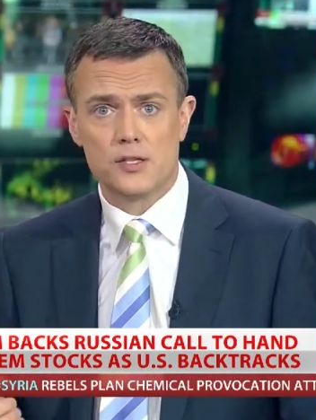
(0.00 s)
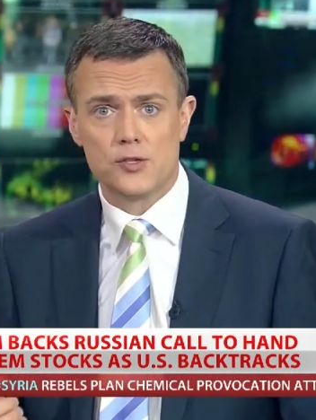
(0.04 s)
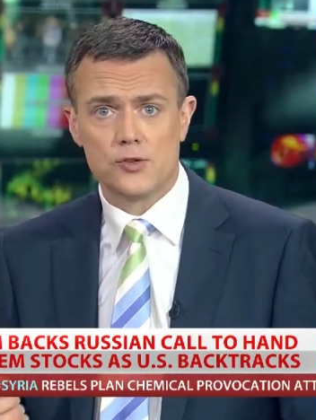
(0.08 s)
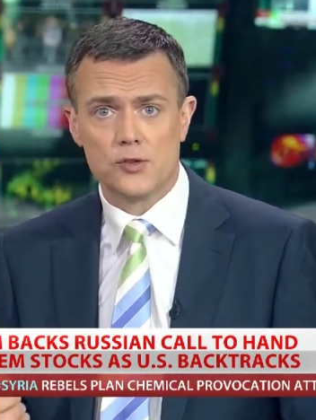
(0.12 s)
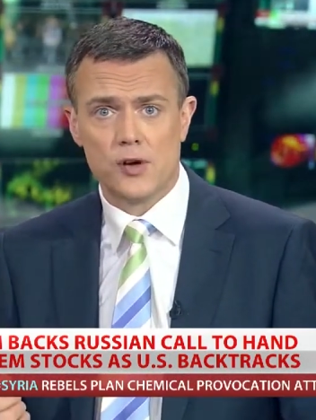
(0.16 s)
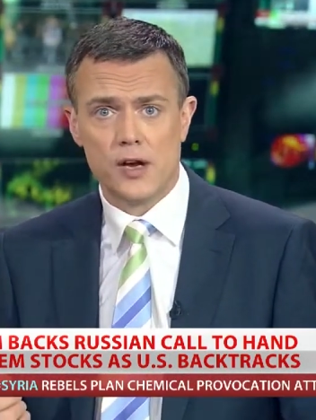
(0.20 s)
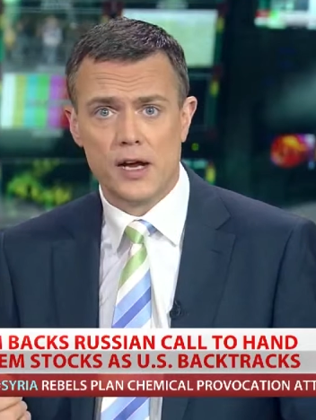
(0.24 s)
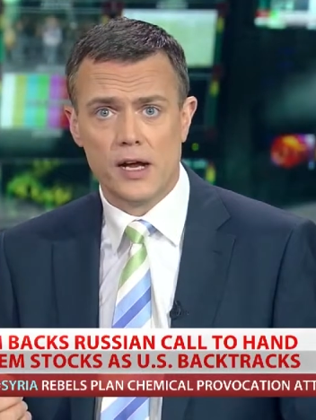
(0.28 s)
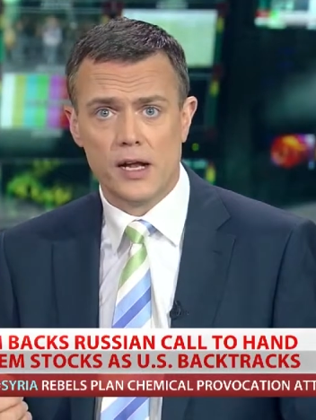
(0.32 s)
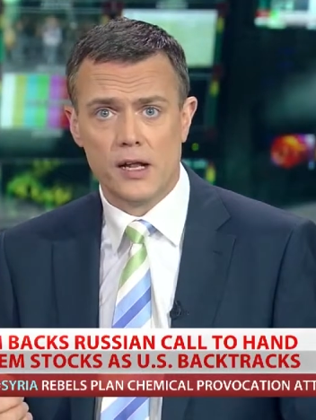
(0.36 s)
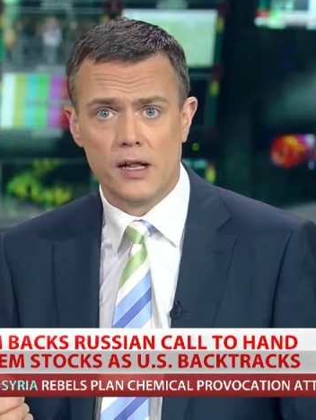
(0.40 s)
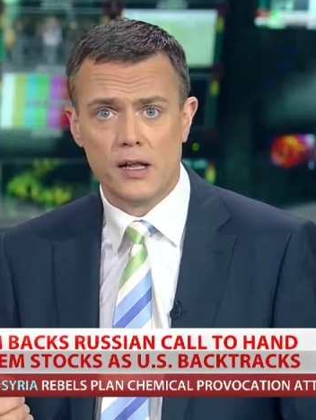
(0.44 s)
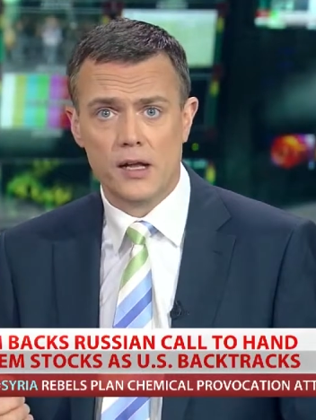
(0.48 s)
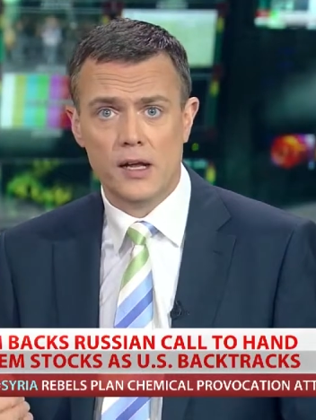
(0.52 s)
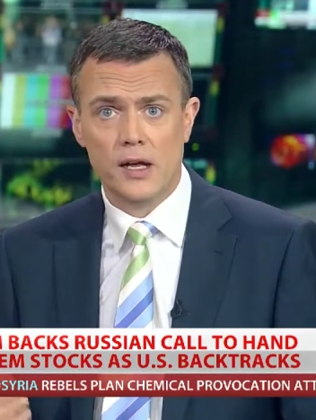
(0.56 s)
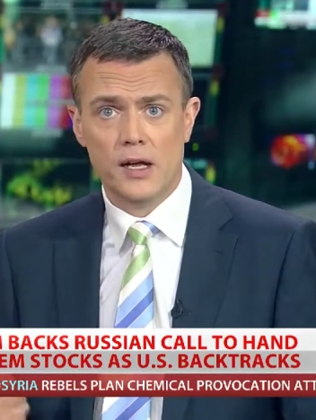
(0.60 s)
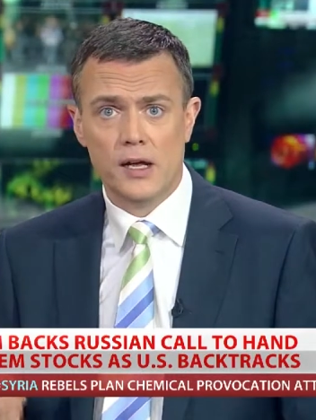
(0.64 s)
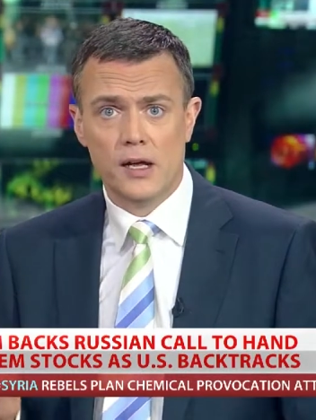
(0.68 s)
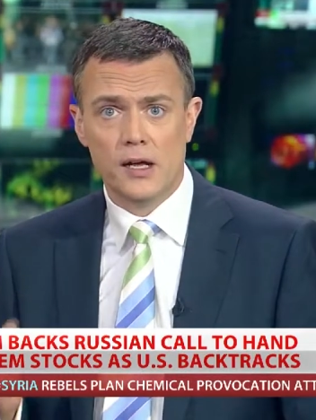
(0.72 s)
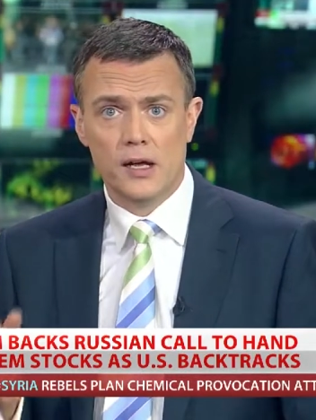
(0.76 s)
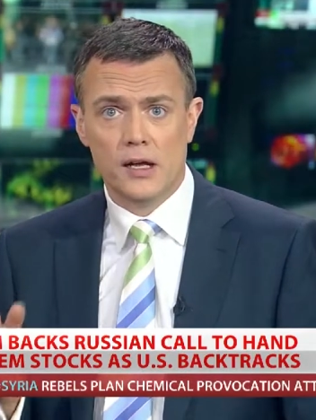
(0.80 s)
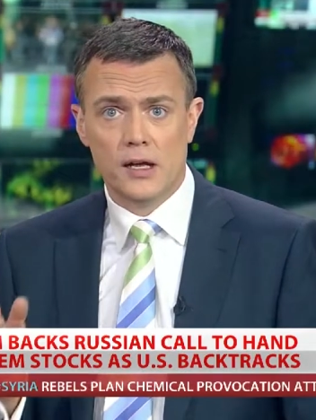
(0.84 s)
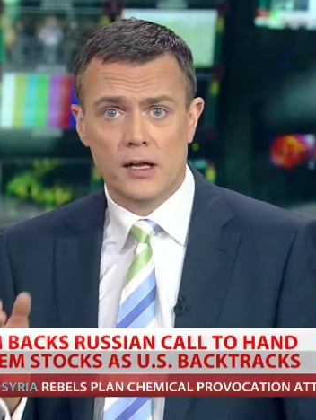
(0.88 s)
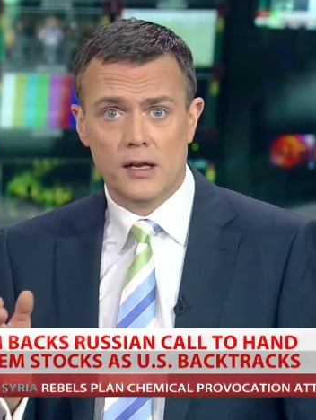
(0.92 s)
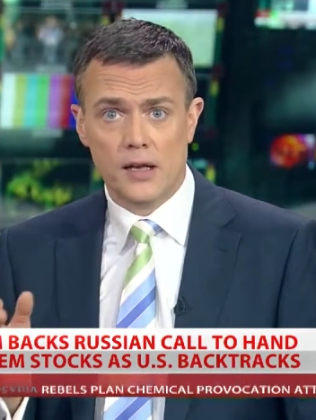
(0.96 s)
Israel.
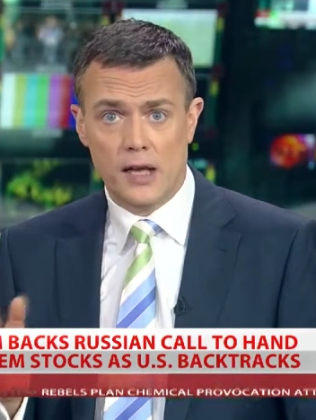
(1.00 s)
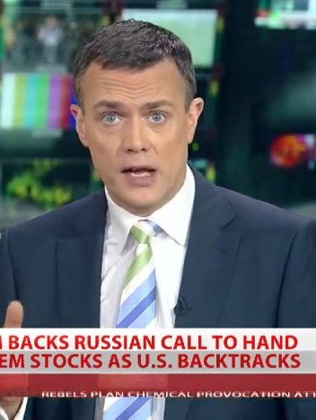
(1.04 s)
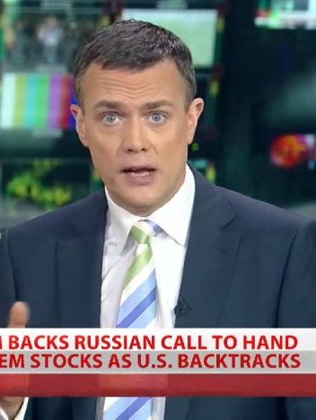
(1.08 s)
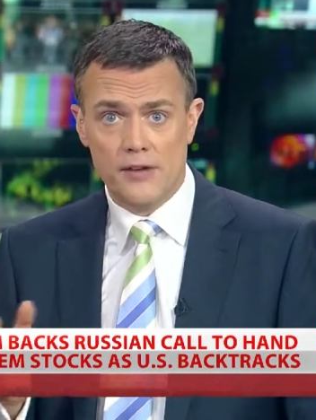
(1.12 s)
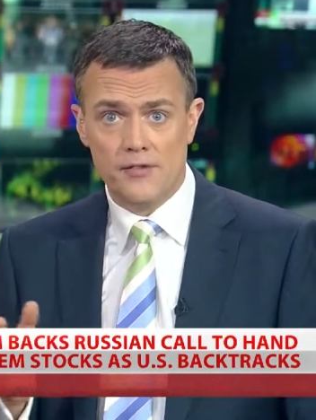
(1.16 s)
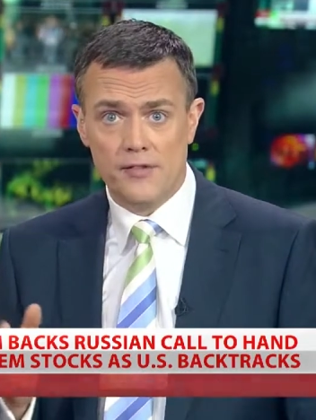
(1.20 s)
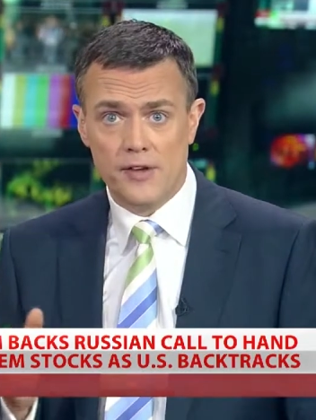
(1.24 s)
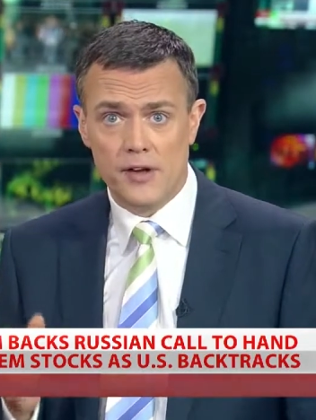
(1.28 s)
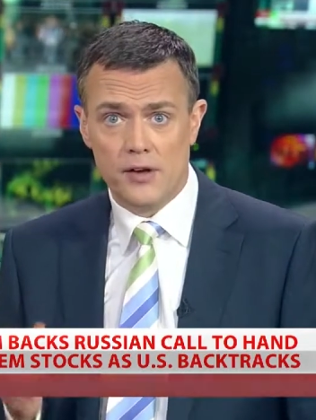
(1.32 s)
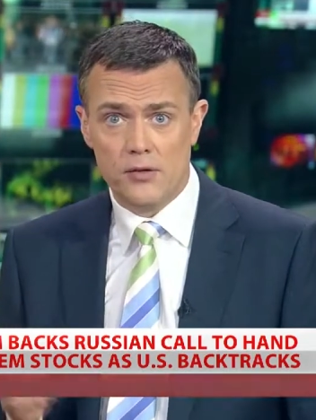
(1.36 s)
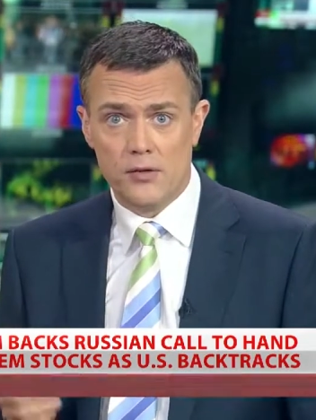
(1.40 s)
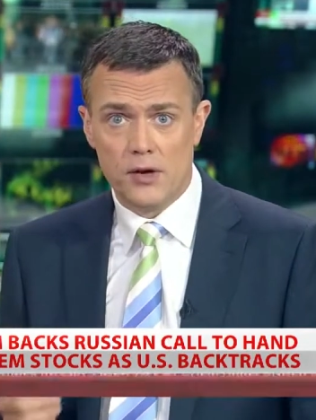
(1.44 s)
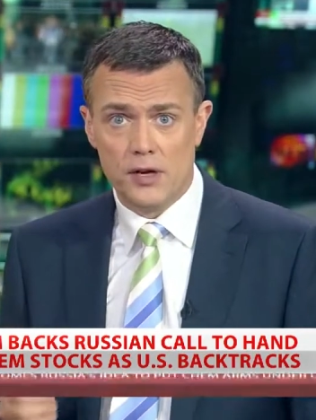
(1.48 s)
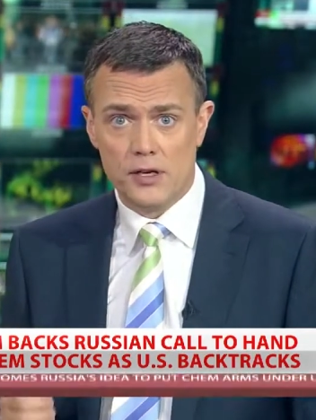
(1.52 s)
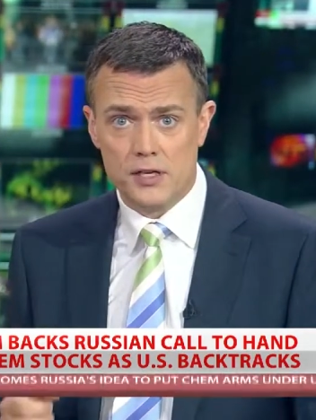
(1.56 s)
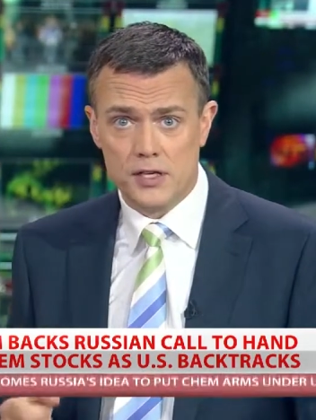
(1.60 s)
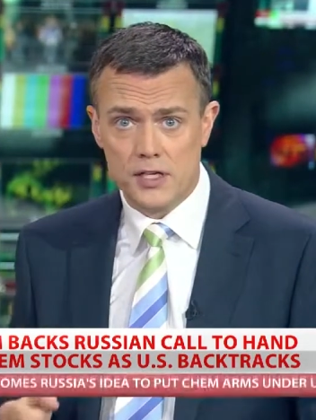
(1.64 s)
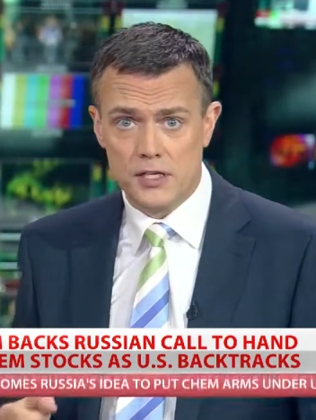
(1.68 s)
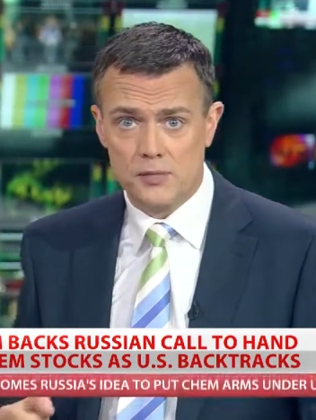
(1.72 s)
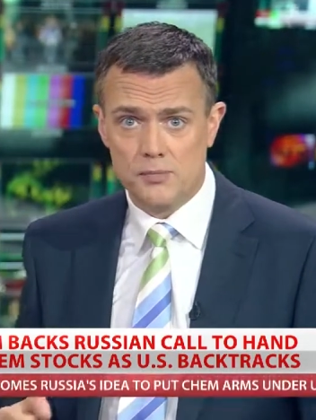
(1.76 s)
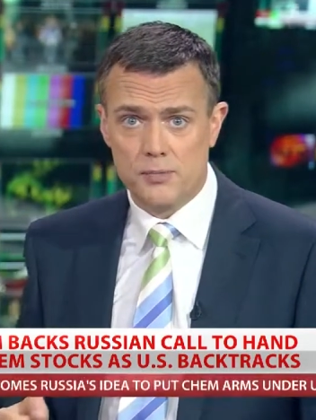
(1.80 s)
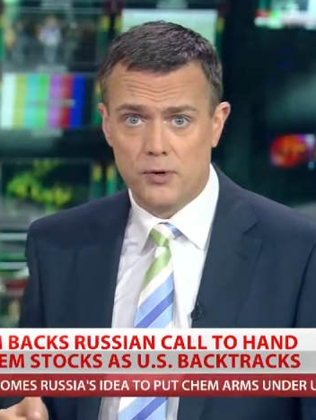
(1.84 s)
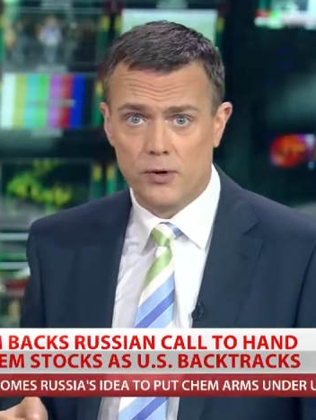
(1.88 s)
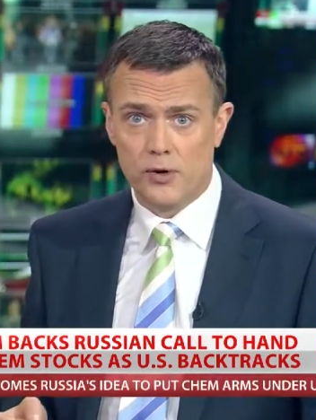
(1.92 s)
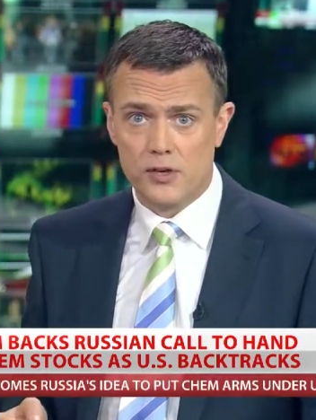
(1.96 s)
Live now to
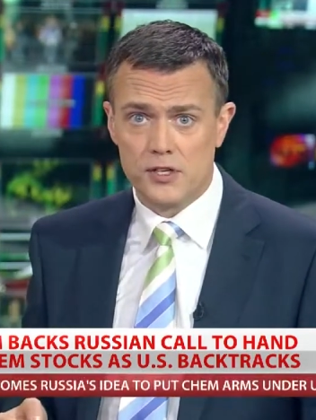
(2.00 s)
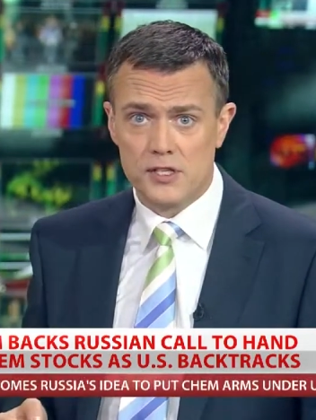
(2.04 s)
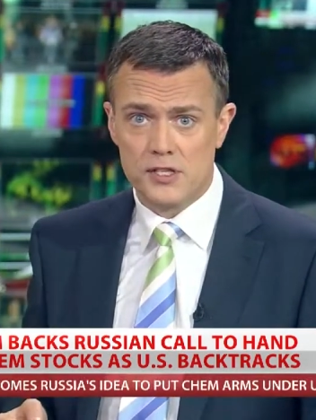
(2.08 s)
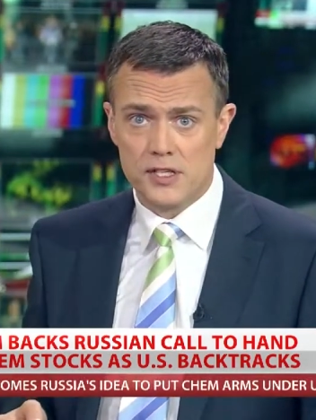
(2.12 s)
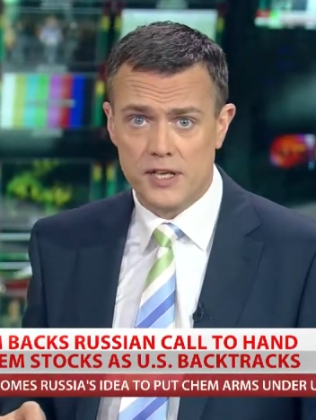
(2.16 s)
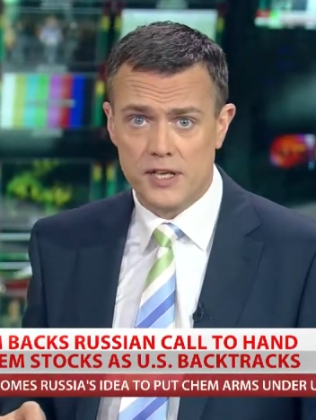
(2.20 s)
RT's Paula